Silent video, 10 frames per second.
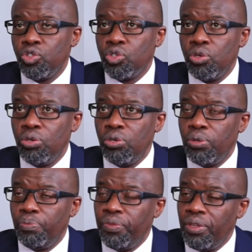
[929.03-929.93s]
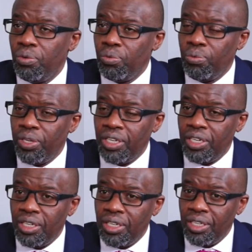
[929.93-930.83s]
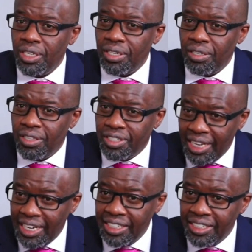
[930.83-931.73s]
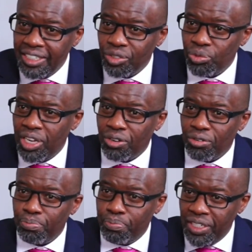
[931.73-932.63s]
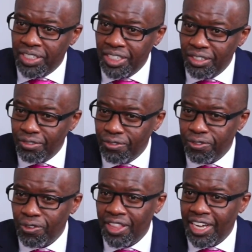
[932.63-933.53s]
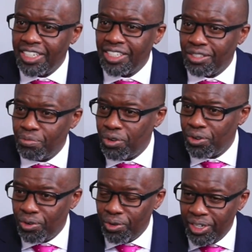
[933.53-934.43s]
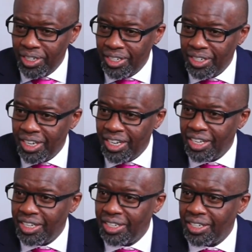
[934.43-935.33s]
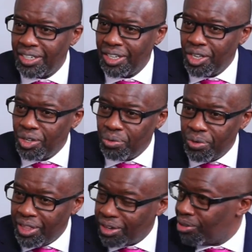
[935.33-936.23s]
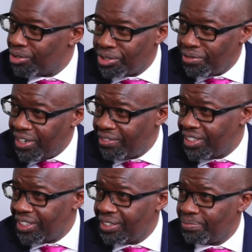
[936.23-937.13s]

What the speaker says: So the challenge is we are competing for that small coin with the cost of living.